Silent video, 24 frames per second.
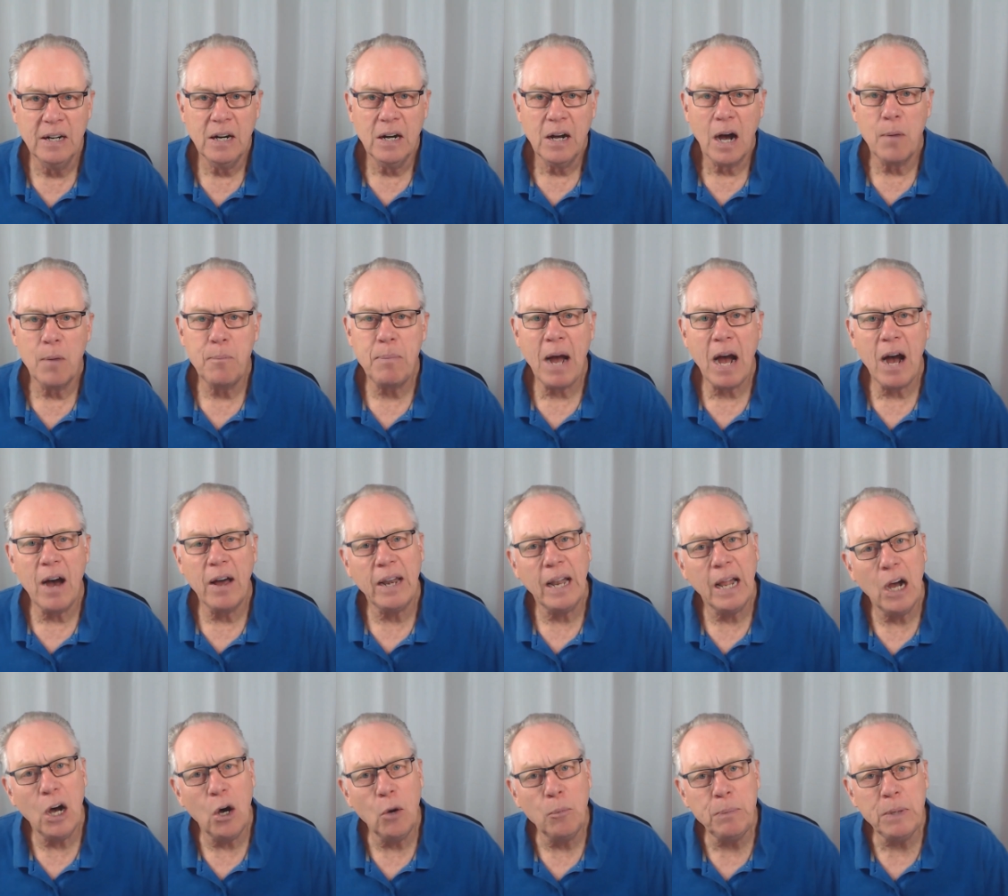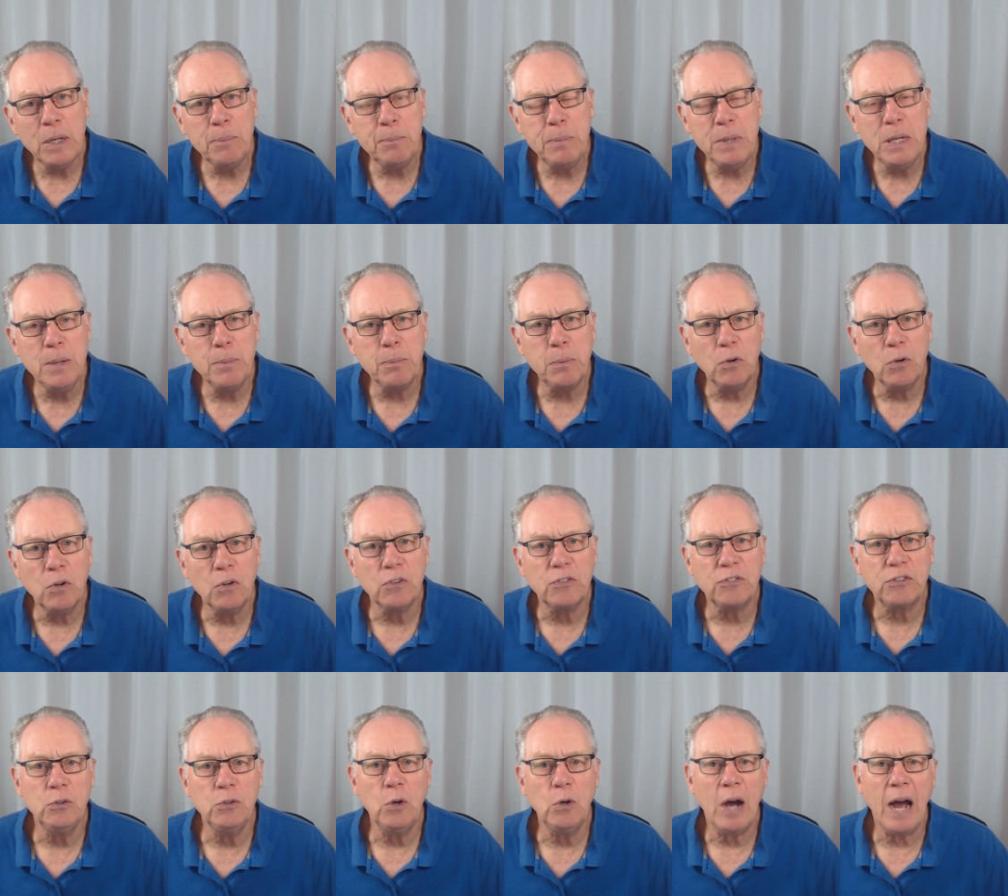about helping people
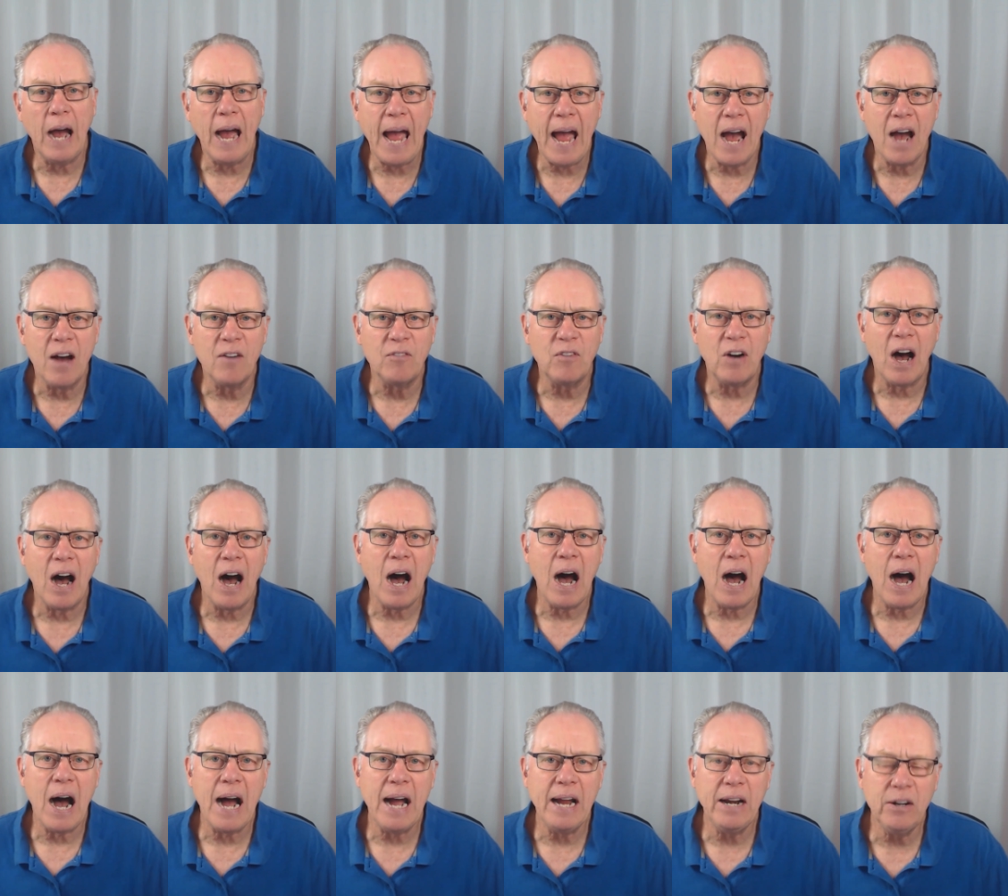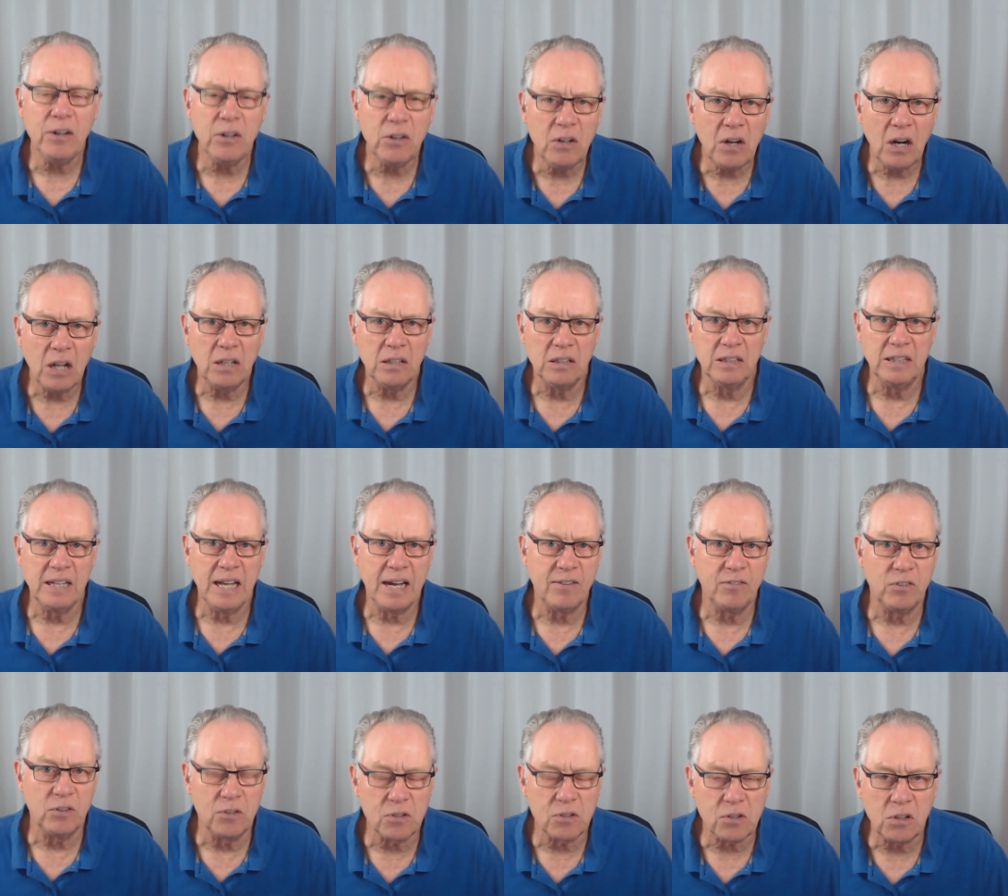to have higher
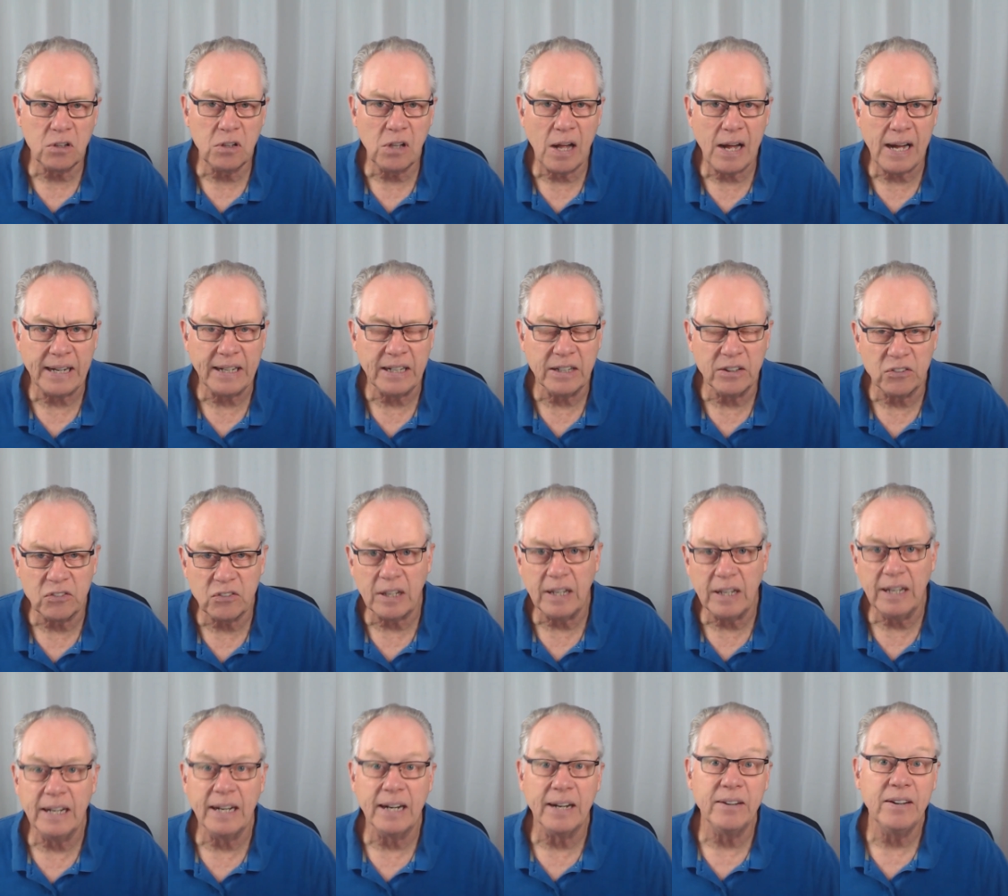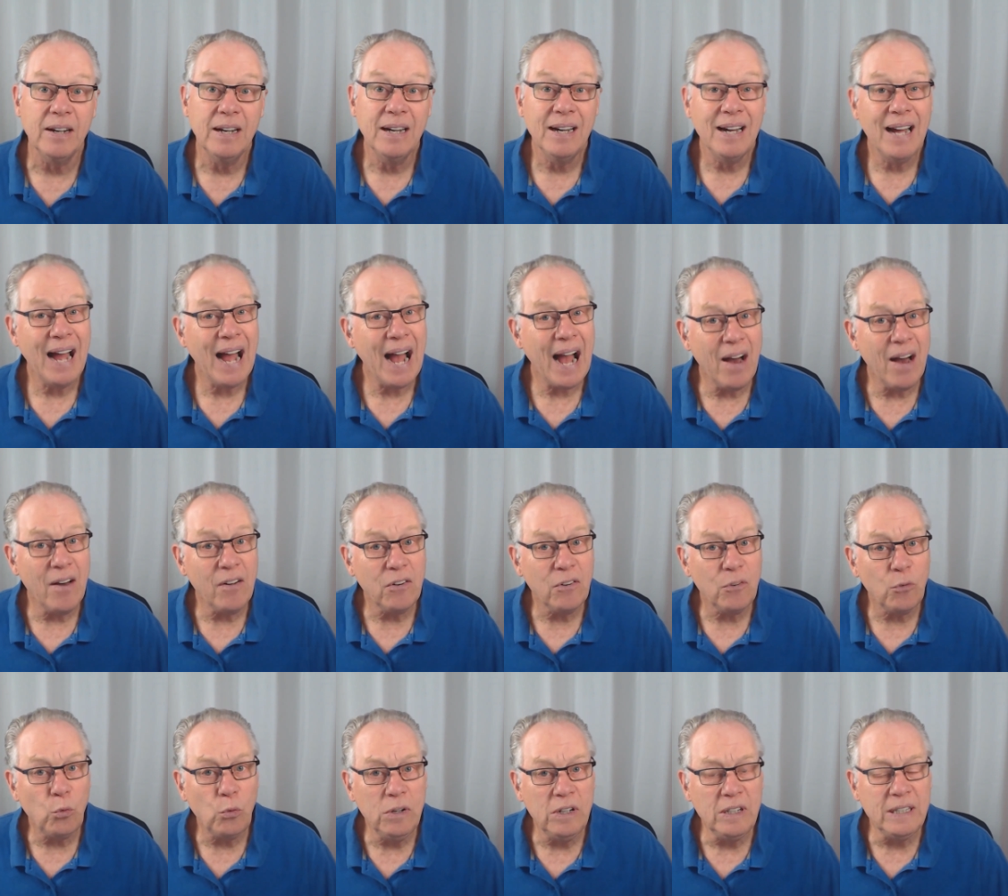level clients and how to
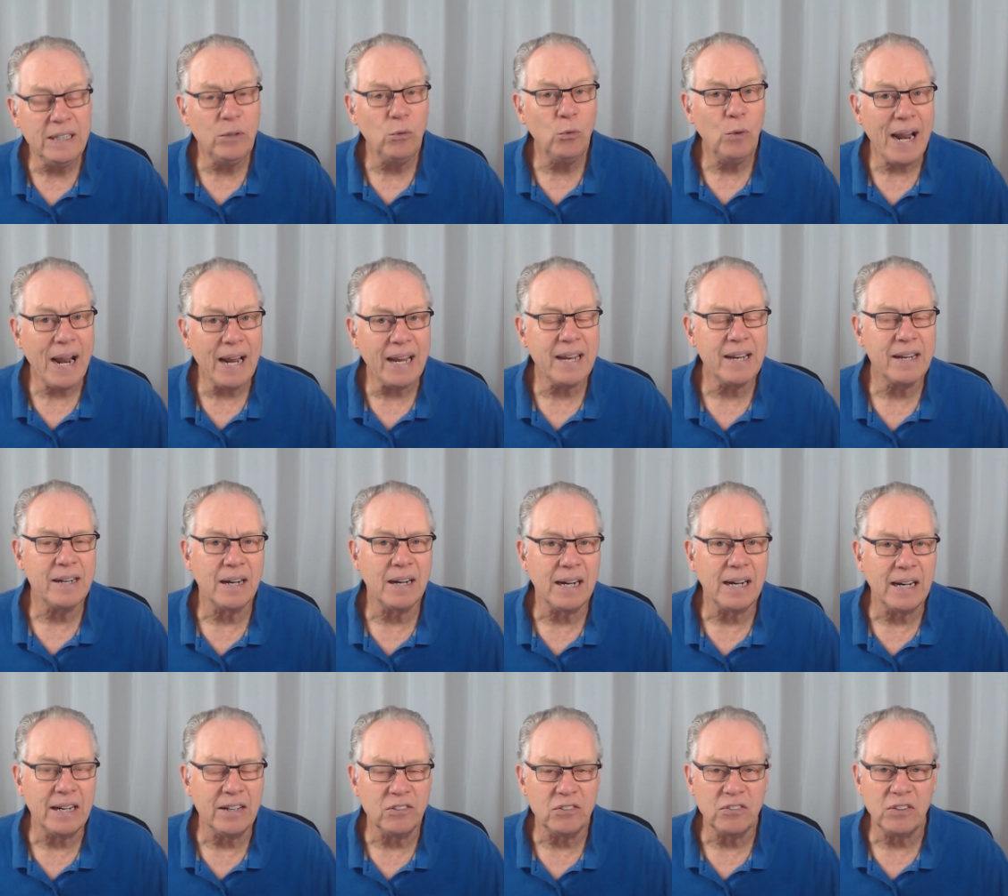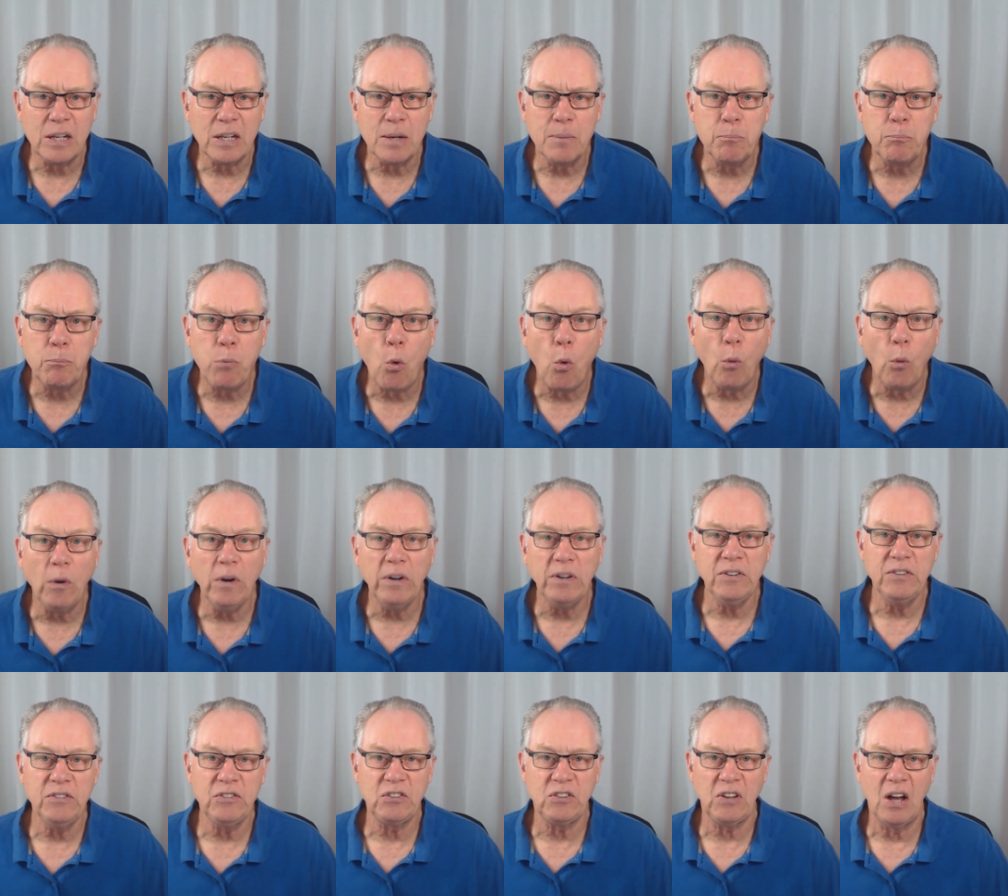really recognize the
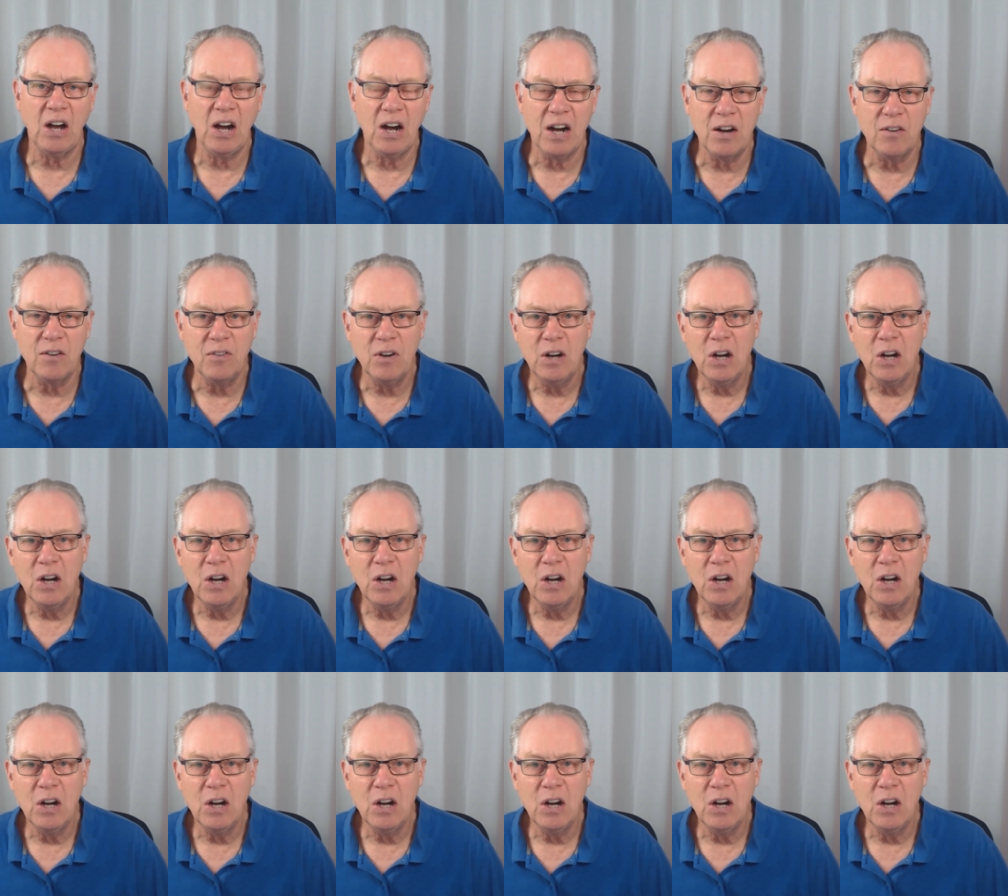importance of